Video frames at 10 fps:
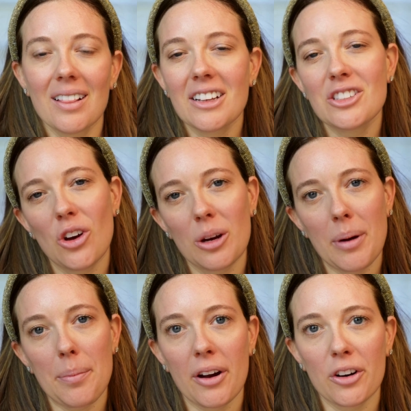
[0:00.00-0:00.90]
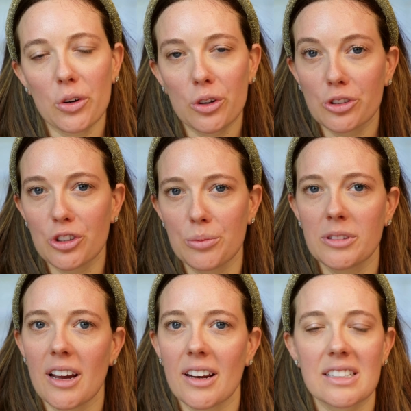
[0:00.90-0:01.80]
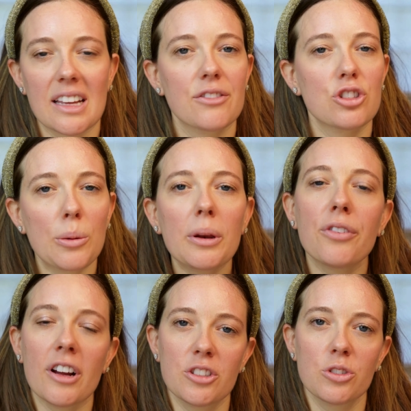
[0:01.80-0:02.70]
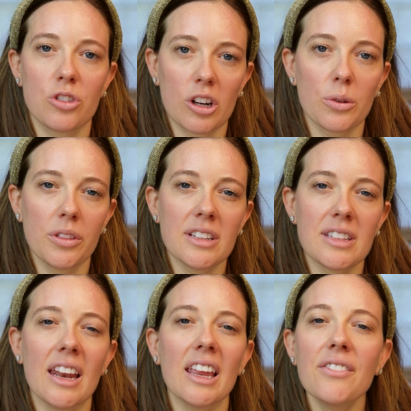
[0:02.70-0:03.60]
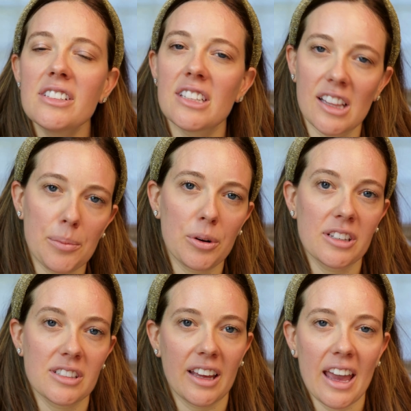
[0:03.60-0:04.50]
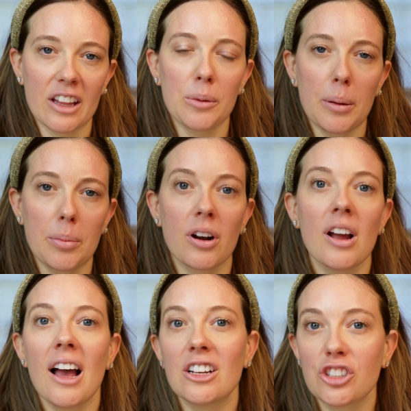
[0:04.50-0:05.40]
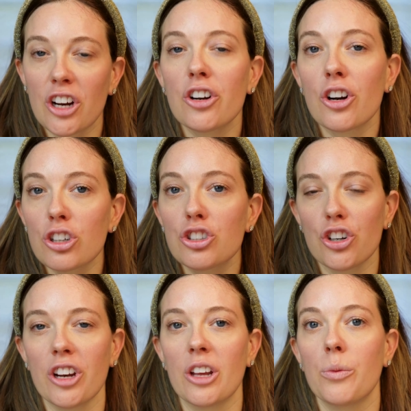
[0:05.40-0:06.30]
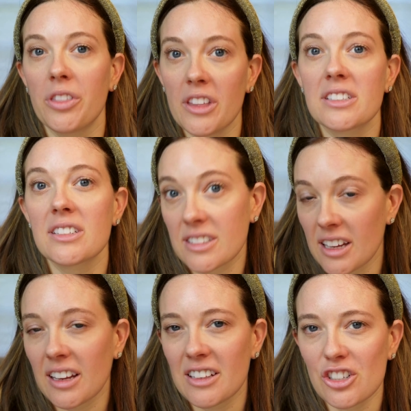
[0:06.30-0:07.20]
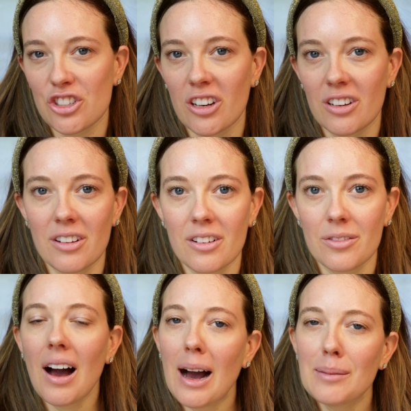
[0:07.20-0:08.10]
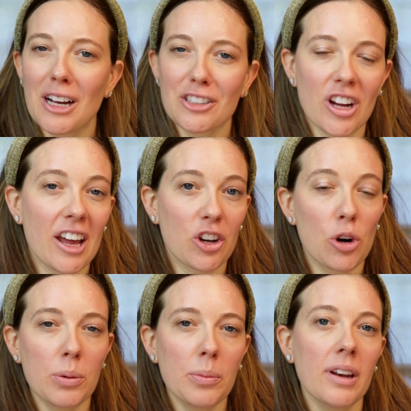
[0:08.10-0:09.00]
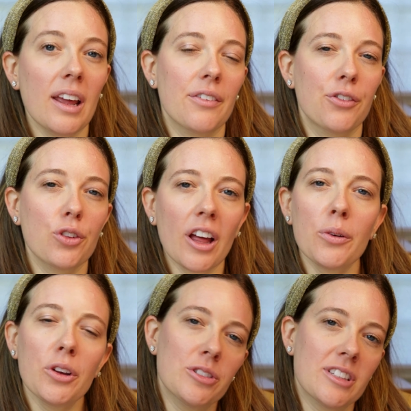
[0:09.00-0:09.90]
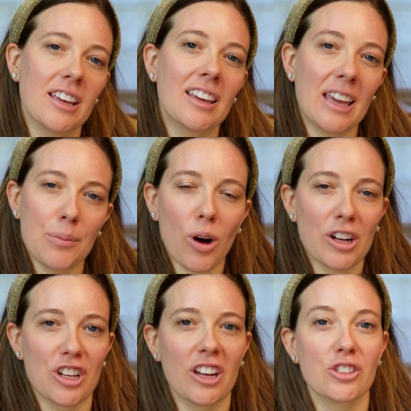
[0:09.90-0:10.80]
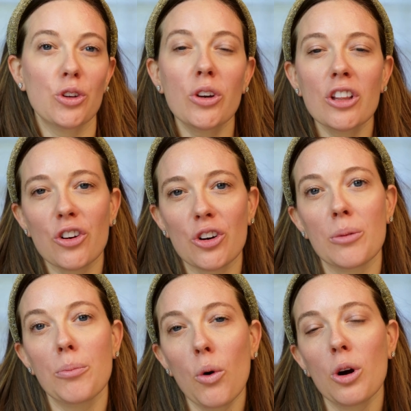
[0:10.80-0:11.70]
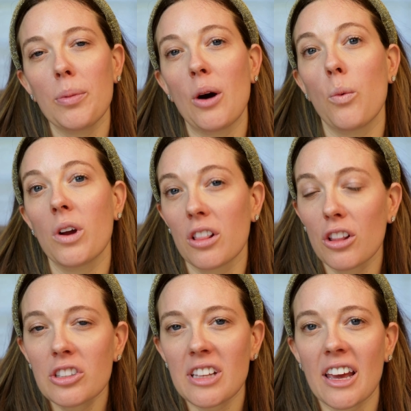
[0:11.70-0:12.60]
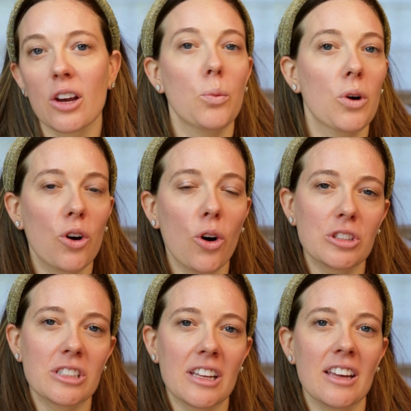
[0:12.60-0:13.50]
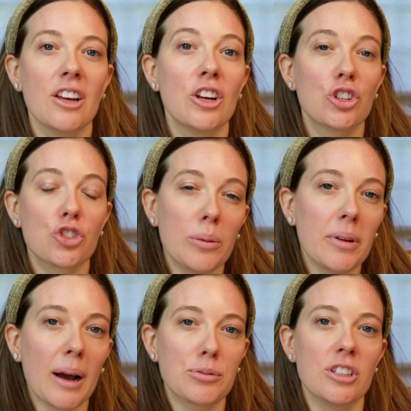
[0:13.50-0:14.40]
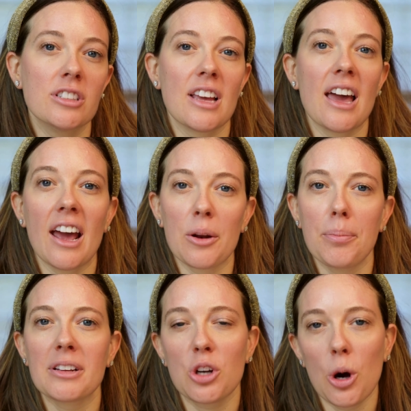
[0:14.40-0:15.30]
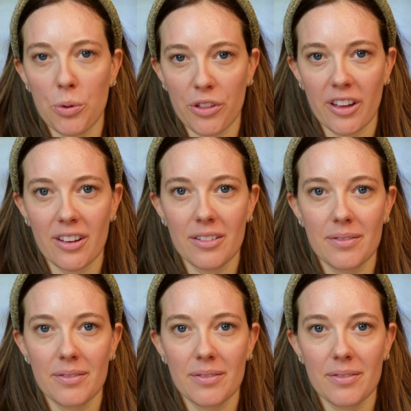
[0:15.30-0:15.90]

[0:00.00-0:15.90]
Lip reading: Let's talk about perioral dermatitis. I have so many friends who struggle with this, and even celebrities like Hailey Bieber has shared her journey with this skin condition. I'm Dr. Hannah Kopelman, and if you like what you see, keep watching so you can learn more about what it looks like, what causes it, treatment options, and how to best cope with it.